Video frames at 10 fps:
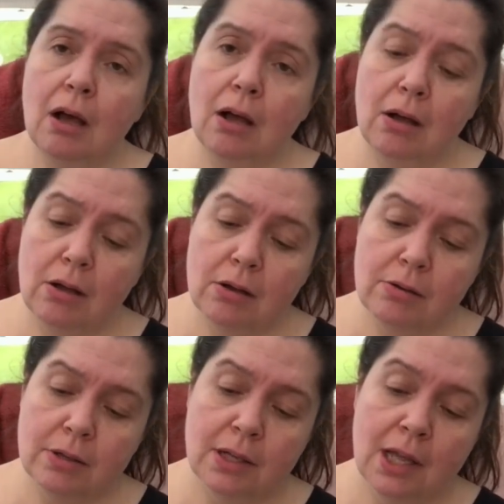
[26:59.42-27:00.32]

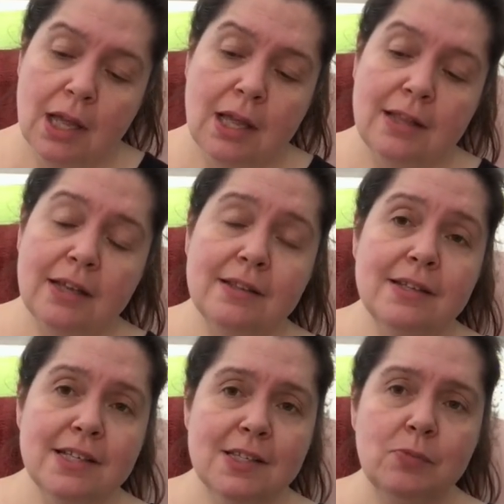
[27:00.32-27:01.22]
Oh, now
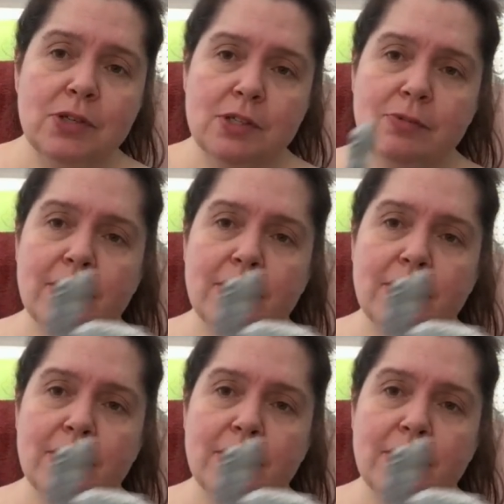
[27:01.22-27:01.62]
this was